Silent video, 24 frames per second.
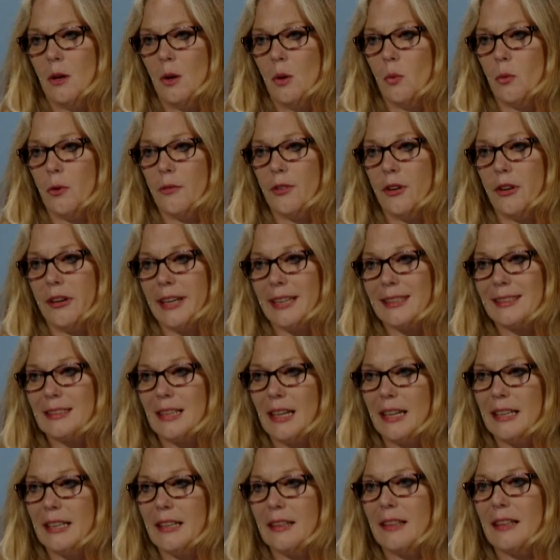We're very
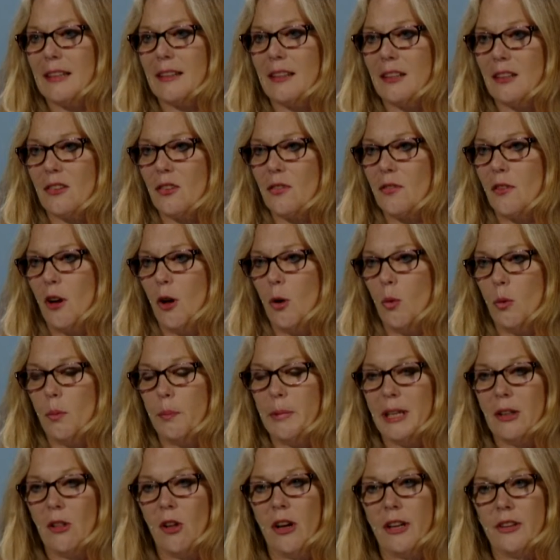excited that this fall we'll be
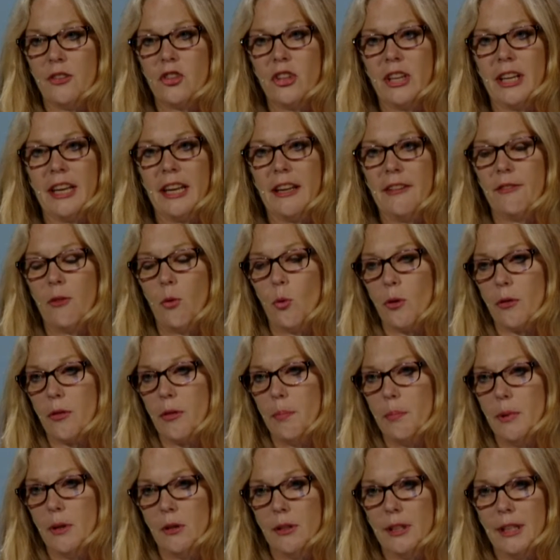launching a 4th
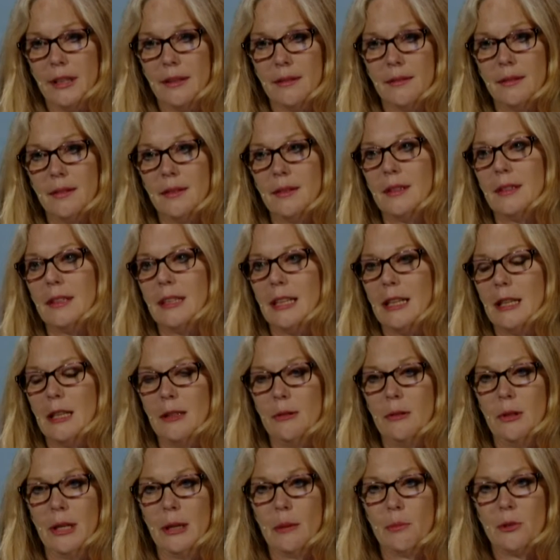building
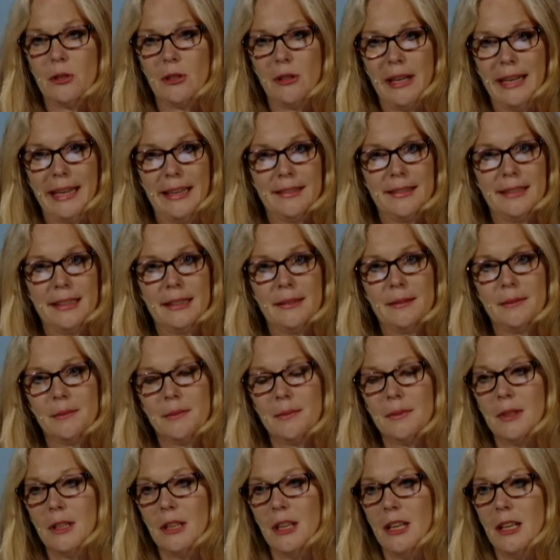in Ypsilanti.
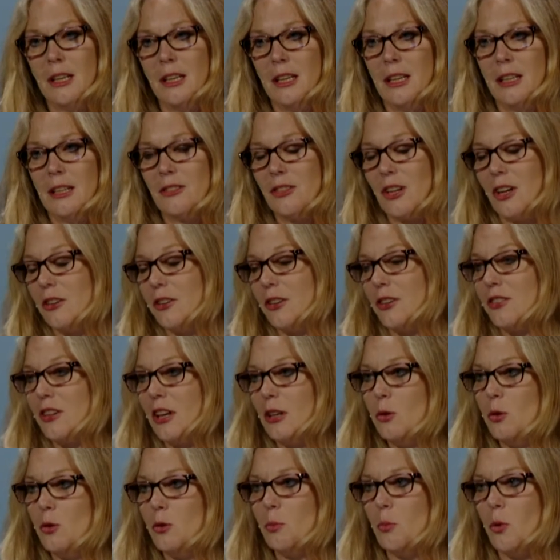It's hard to say
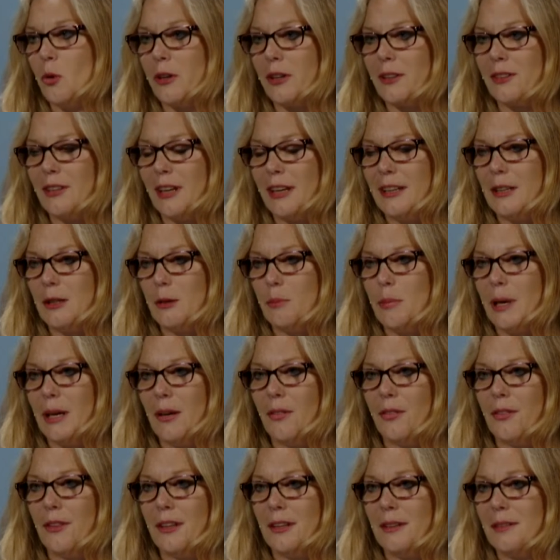who's more excited
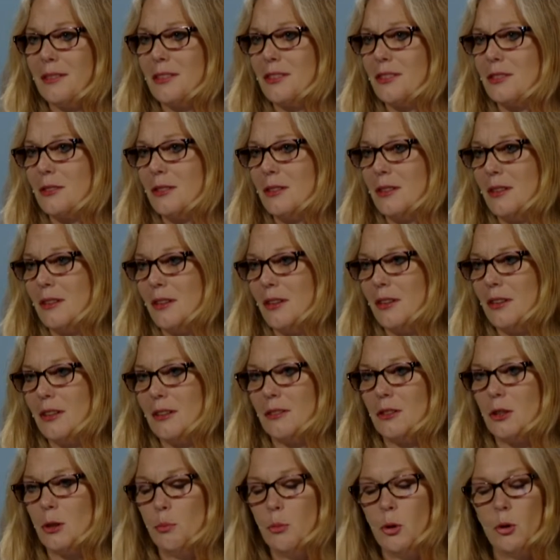about this, the
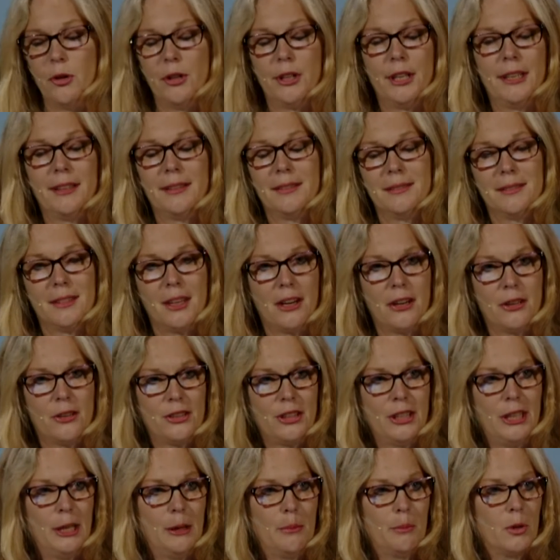community, our
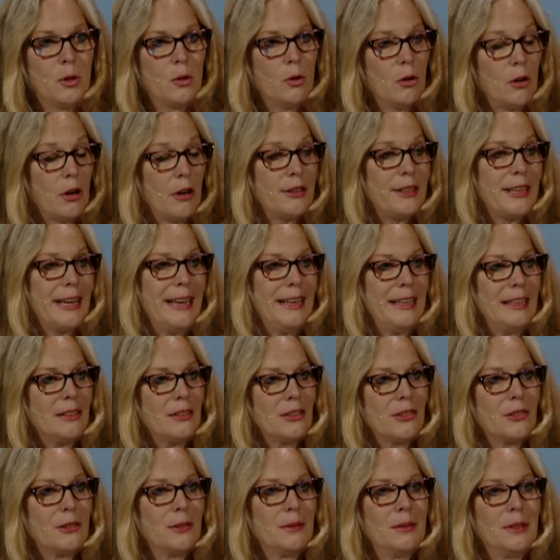team, or our tenants.